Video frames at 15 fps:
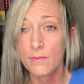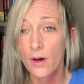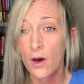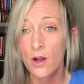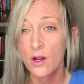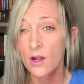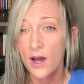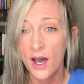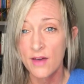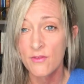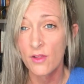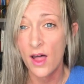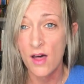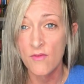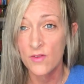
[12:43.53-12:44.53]

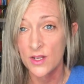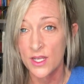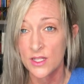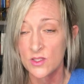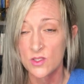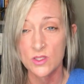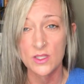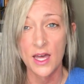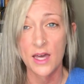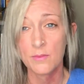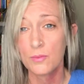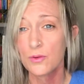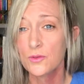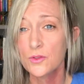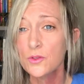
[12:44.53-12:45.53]
archival evidence that
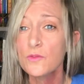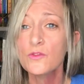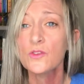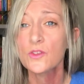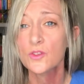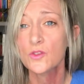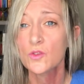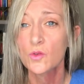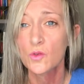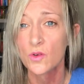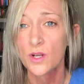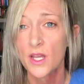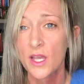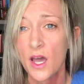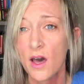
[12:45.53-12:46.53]
proves the
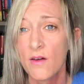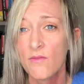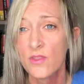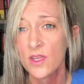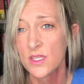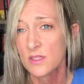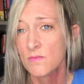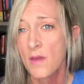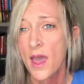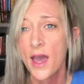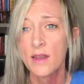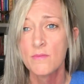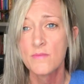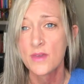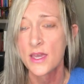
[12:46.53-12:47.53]
story of this
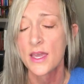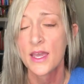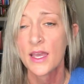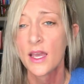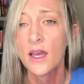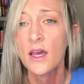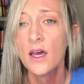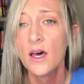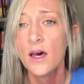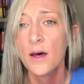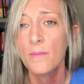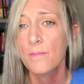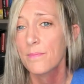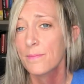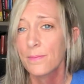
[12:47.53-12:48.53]
man being
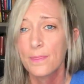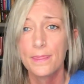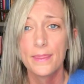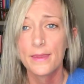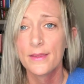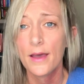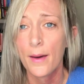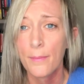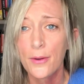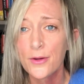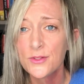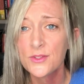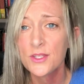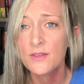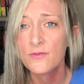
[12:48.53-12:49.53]
a
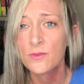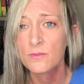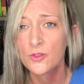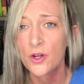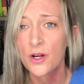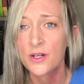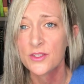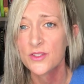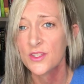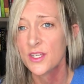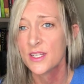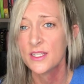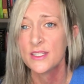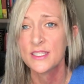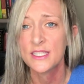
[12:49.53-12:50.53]
person from Charleston
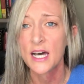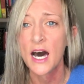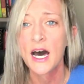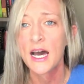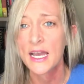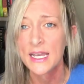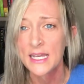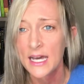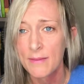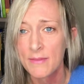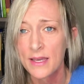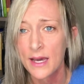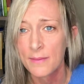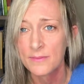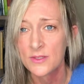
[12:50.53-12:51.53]
and dying
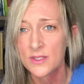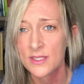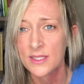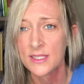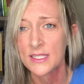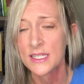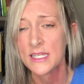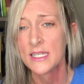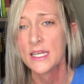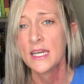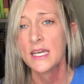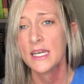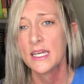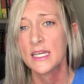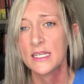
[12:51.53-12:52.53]
coming up to see
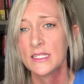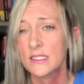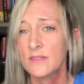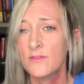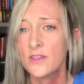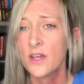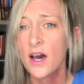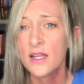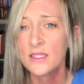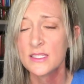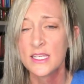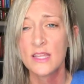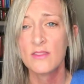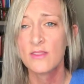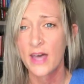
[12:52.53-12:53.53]
his
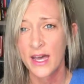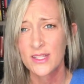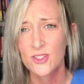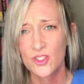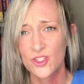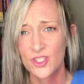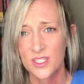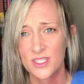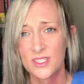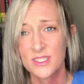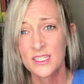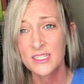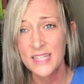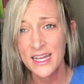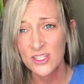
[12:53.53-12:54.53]
fiance. That's just
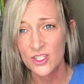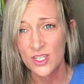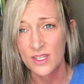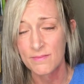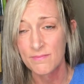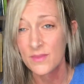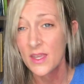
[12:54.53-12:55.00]
the legend.